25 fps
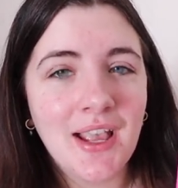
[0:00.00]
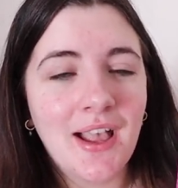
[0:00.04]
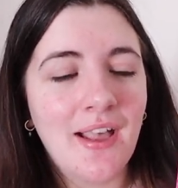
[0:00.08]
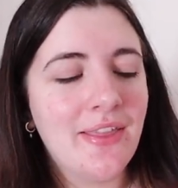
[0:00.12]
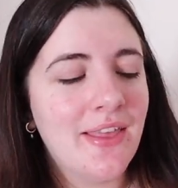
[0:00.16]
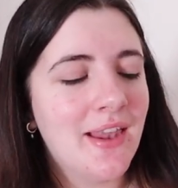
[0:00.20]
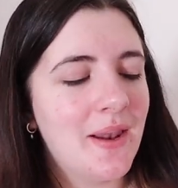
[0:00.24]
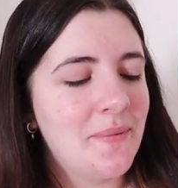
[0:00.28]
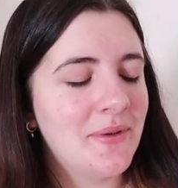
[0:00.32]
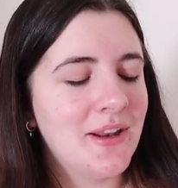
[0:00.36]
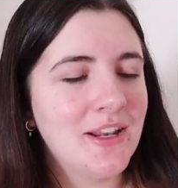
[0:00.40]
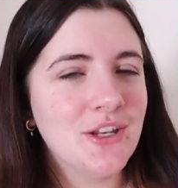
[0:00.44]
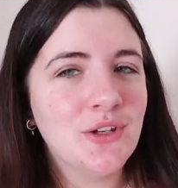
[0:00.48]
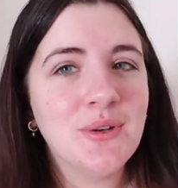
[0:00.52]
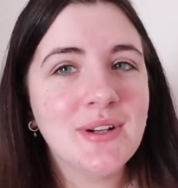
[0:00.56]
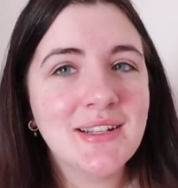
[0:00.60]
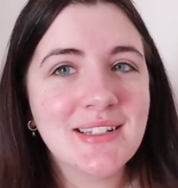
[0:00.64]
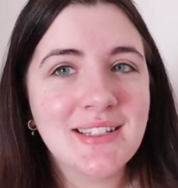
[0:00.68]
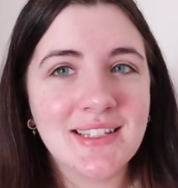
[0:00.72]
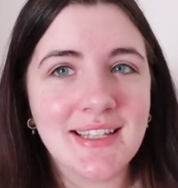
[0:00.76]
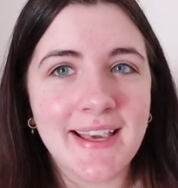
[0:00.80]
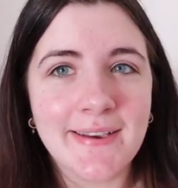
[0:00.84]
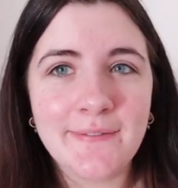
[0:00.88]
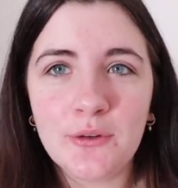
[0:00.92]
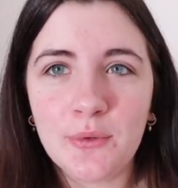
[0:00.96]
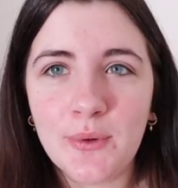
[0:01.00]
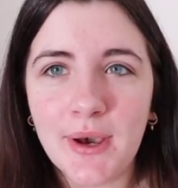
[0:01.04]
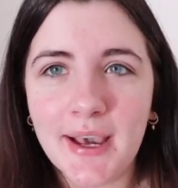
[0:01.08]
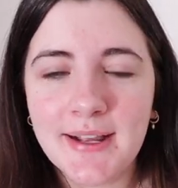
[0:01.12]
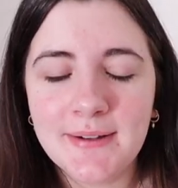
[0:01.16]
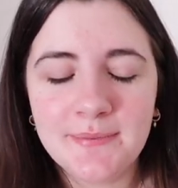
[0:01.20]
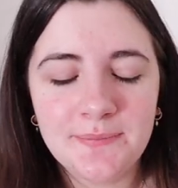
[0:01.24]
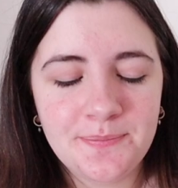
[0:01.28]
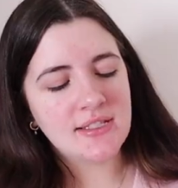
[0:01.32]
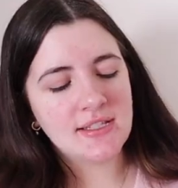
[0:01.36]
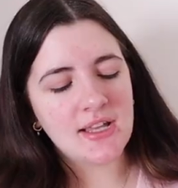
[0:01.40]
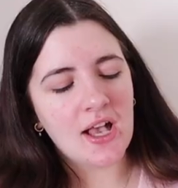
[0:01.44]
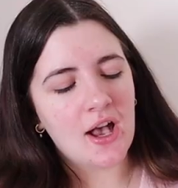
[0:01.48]
And then I'm gonna do it as a
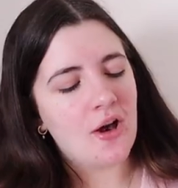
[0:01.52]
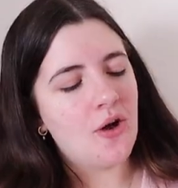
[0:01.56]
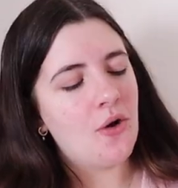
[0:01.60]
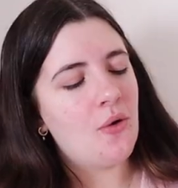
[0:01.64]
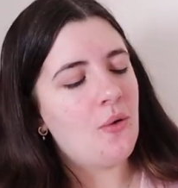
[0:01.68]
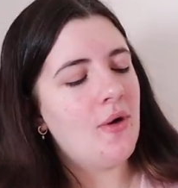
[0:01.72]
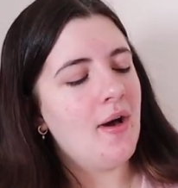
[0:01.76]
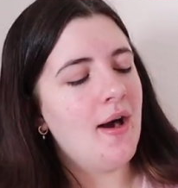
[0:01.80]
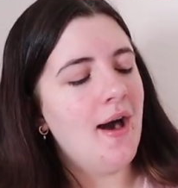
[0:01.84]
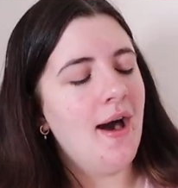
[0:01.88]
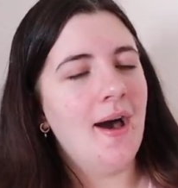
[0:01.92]
giveaway. So